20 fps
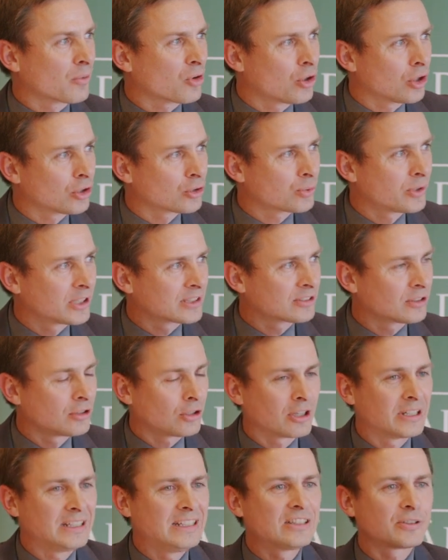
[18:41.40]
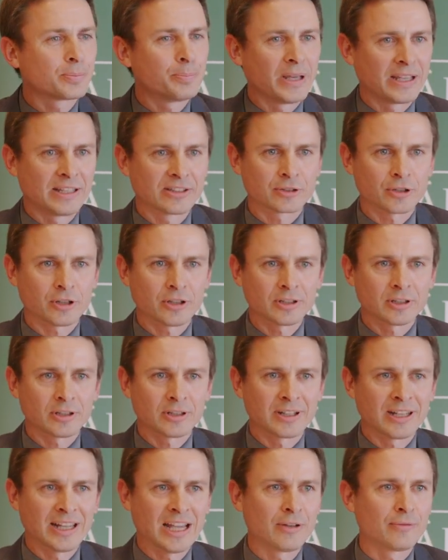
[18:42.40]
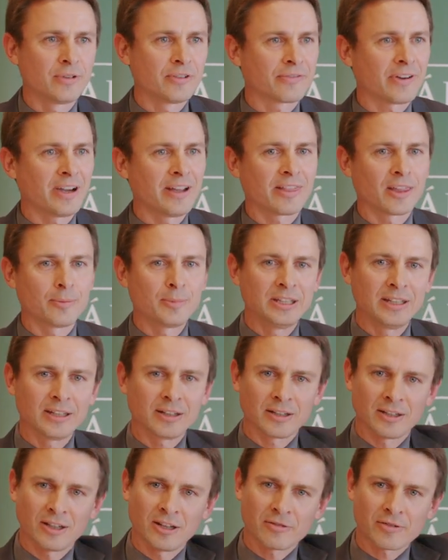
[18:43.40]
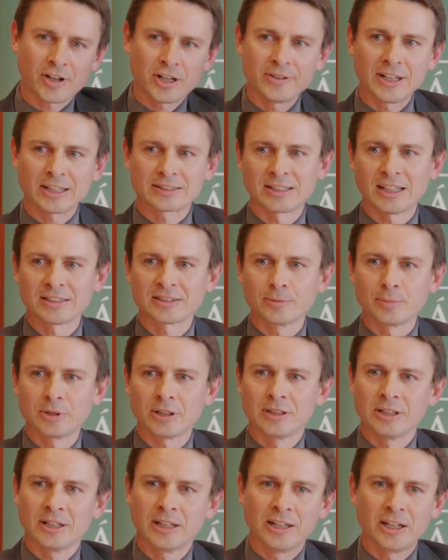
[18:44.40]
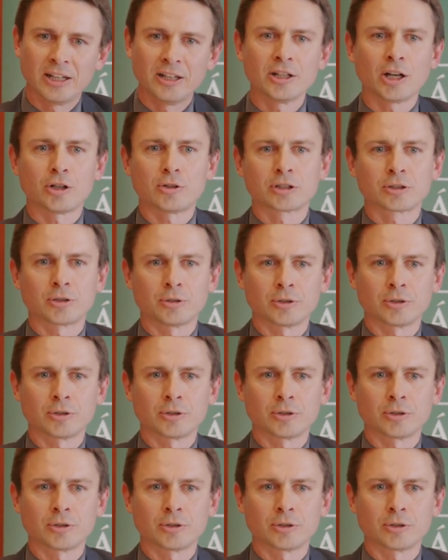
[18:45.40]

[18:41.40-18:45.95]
contracts law is based on, and we find them here very accessible in our